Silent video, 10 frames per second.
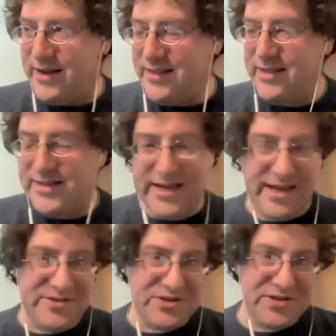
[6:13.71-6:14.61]
the Tech
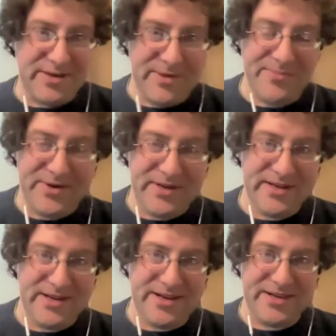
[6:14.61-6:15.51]
Council has come up in
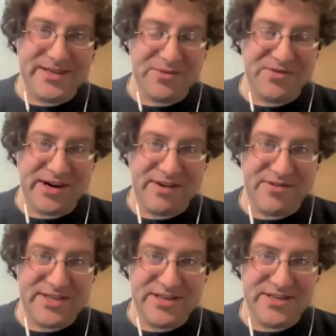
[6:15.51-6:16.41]
some of our
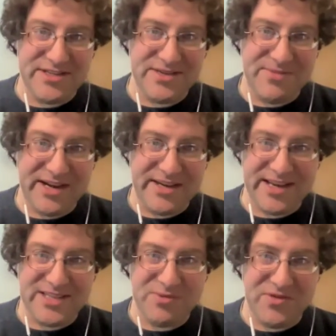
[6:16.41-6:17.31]
conversations and
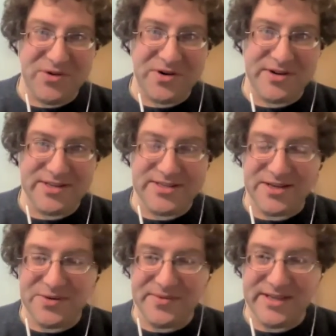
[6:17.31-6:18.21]
podcasts before, and
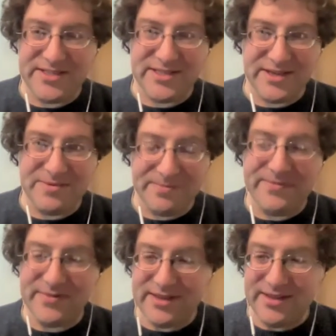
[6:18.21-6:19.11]
so it's
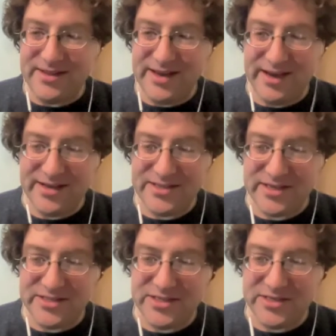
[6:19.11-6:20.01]
yeah,
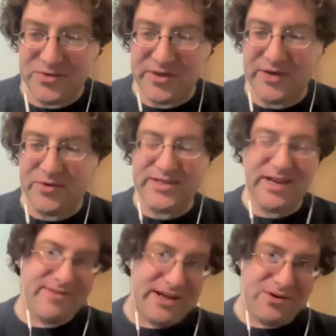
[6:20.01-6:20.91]
it's really great to
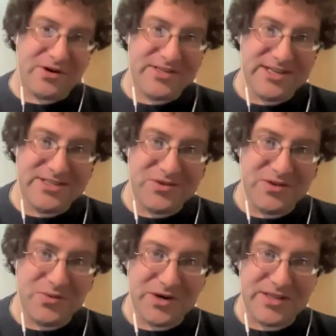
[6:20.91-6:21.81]
have that organization
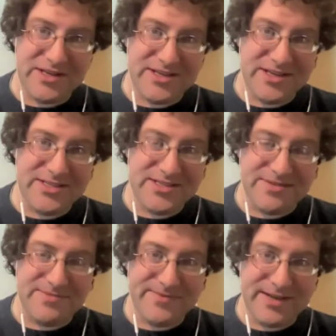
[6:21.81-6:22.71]
doing the work that it does, and